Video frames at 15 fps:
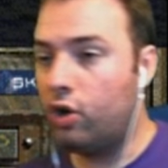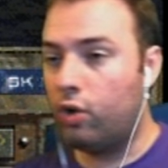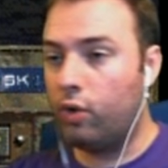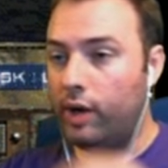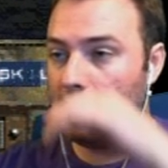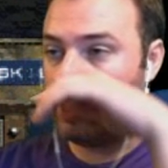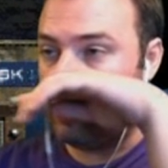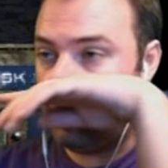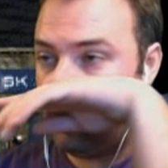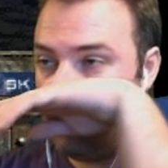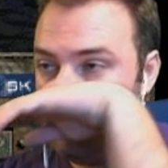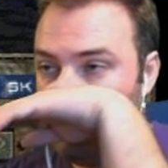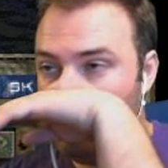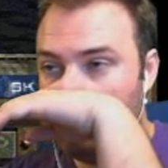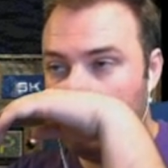critical.
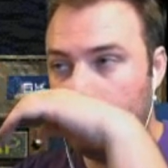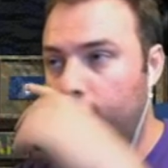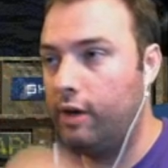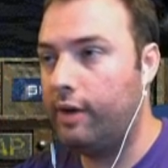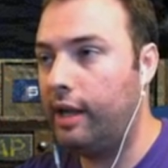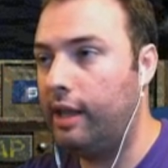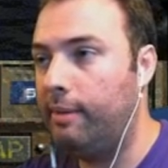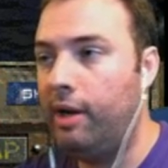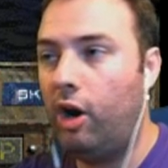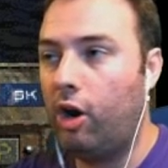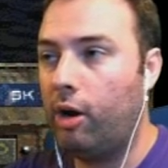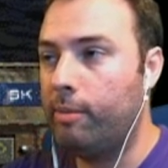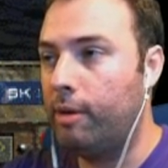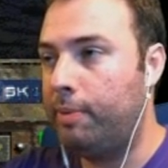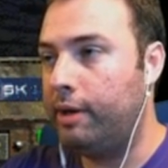Holy shit. Okay, let me
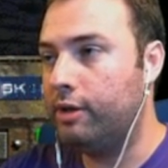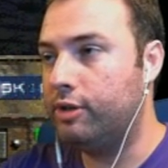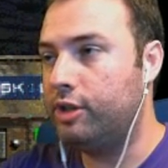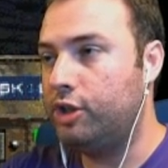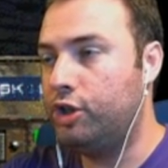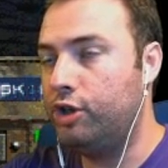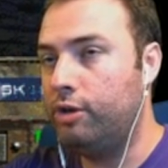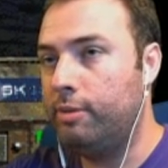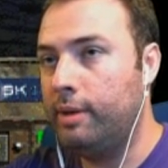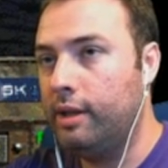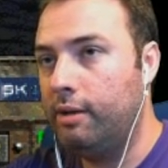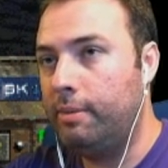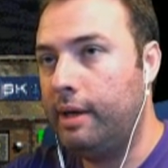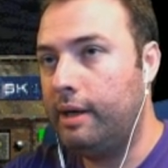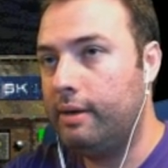armor piercing shoot him a
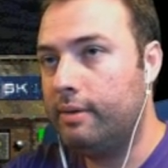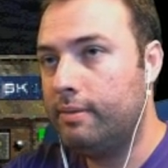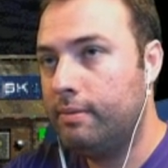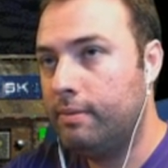little bit.